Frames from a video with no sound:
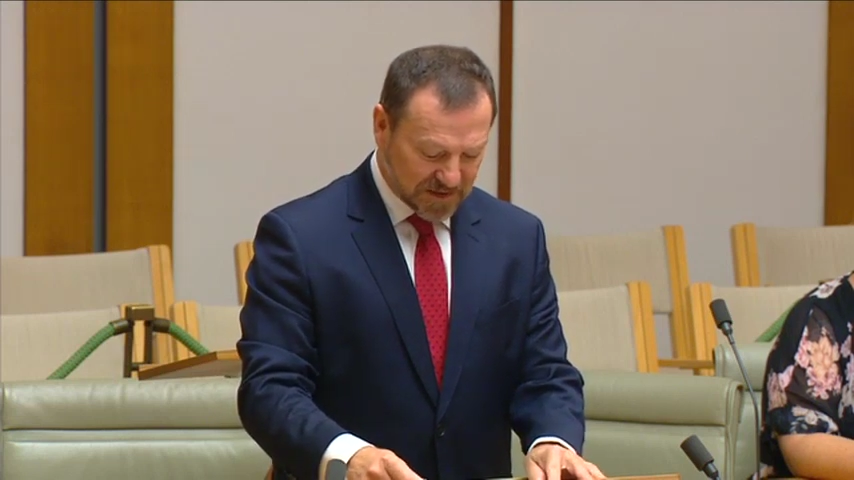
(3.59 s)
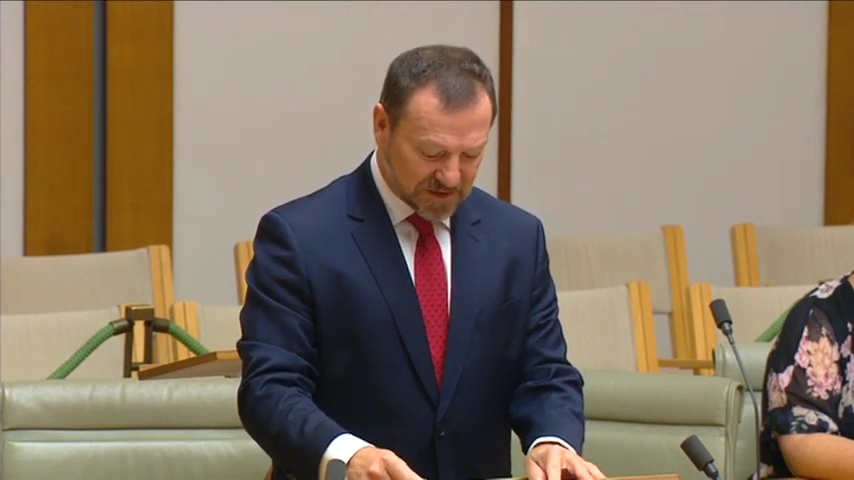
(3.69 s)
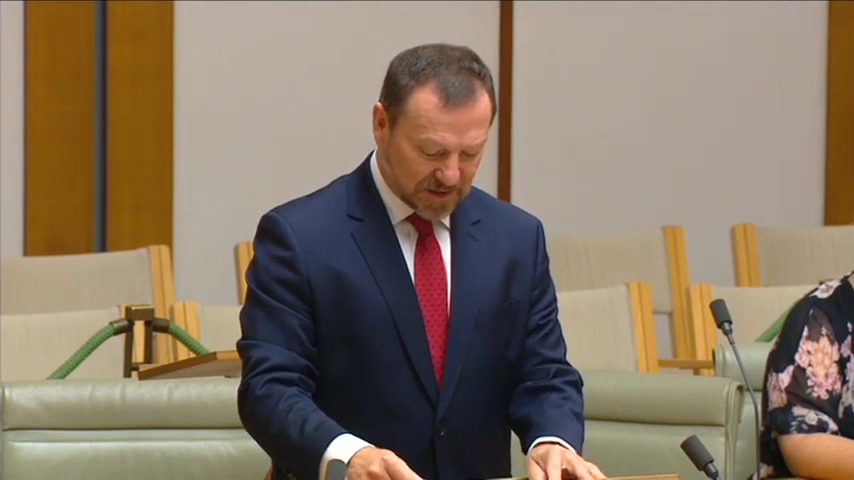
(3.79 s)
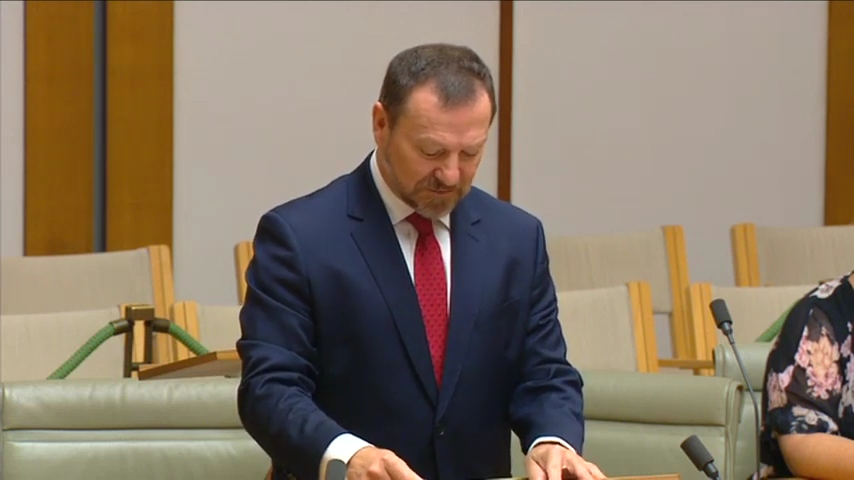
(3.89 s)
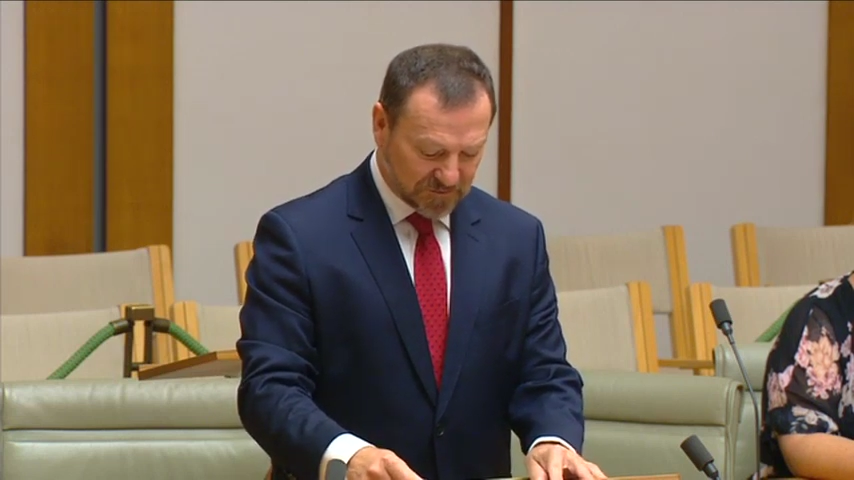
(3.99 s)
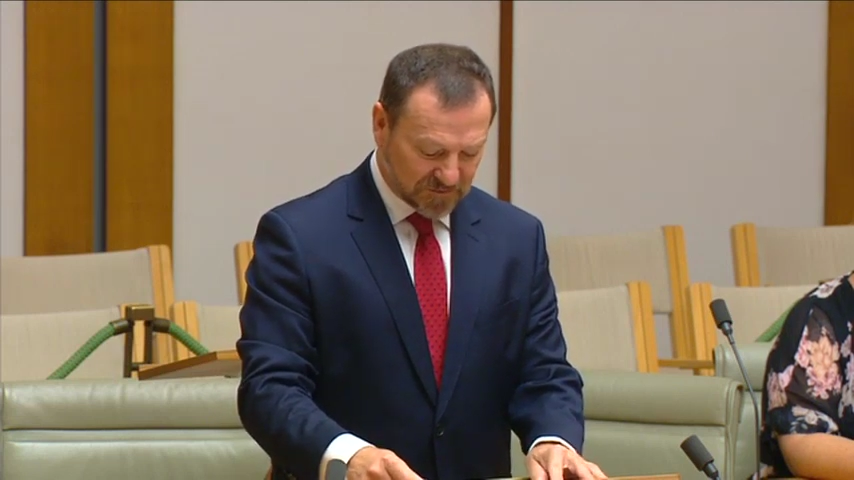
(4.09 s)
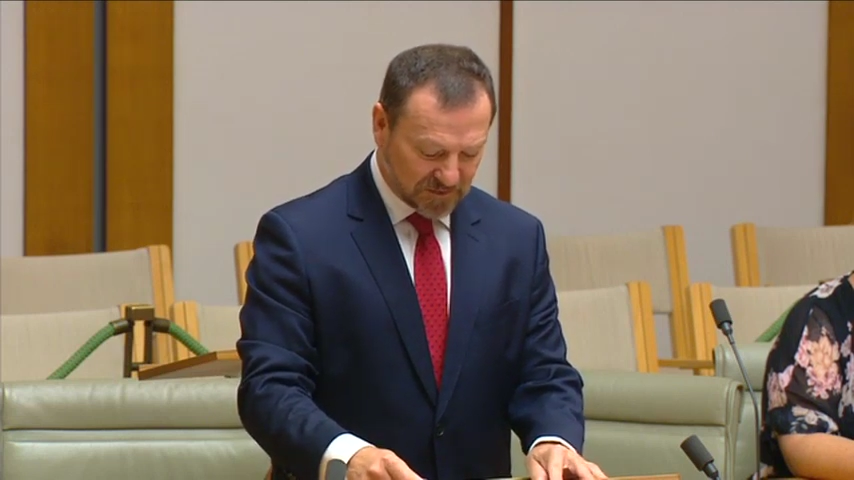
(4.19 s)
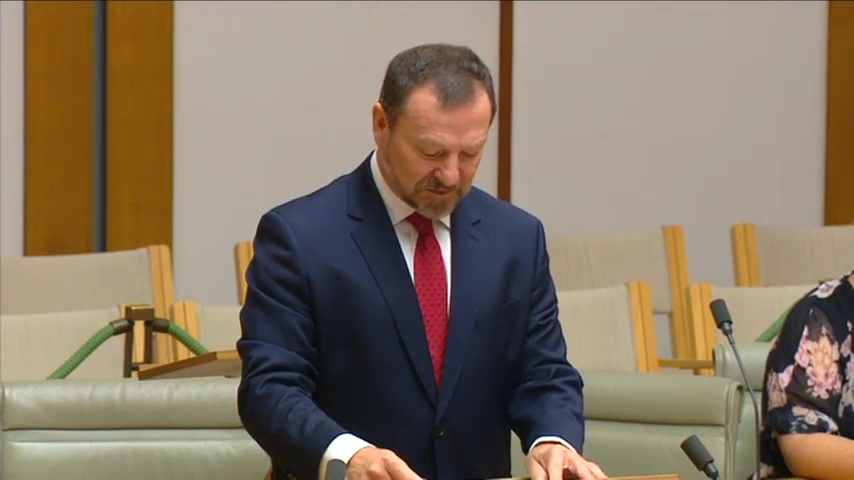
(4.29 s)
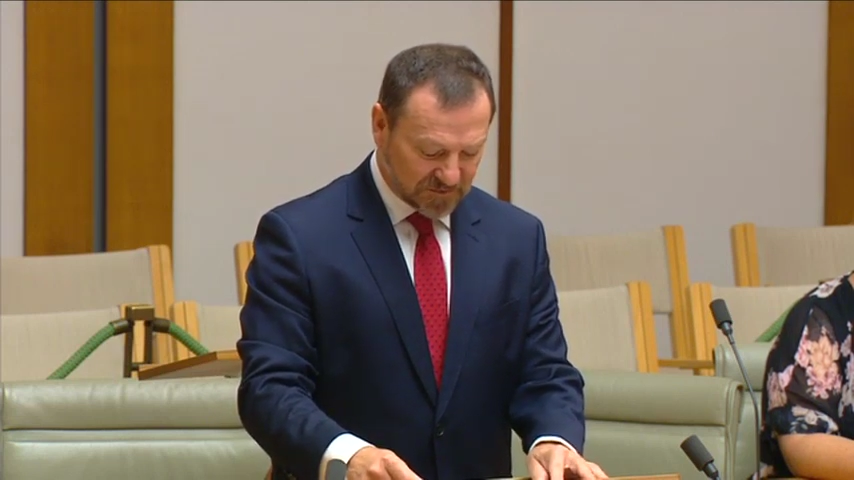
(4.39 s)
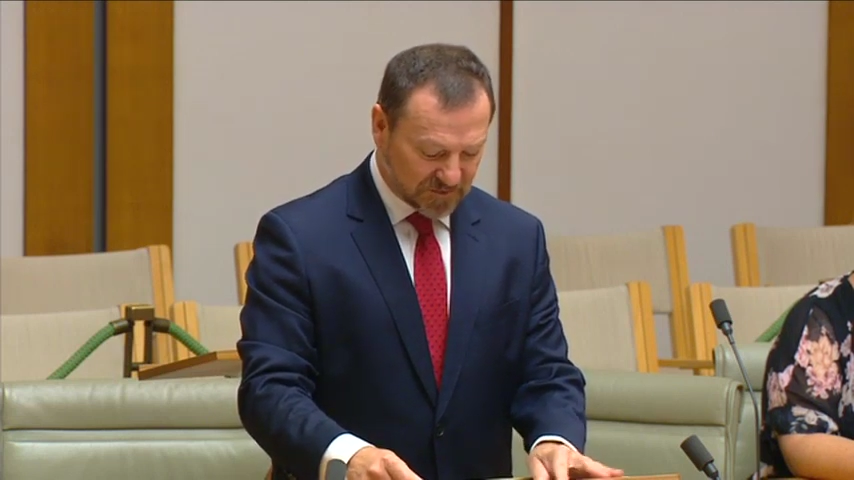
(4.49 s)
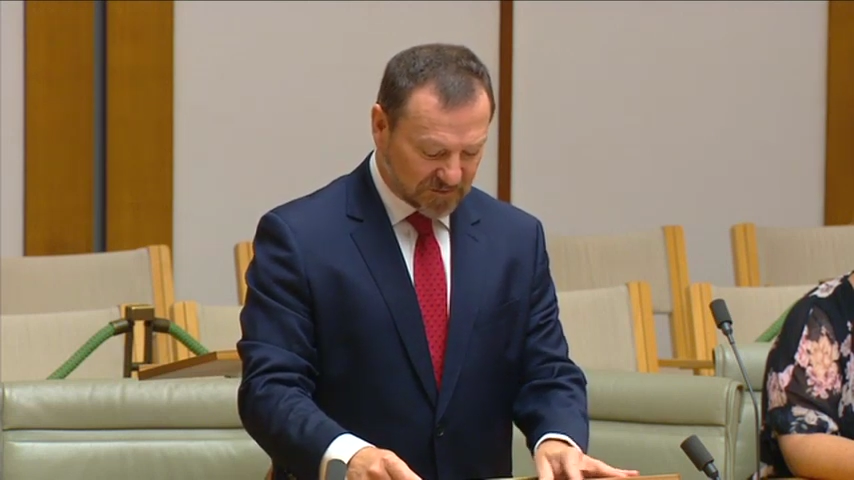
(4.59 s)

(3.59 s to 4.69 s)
aged care facilities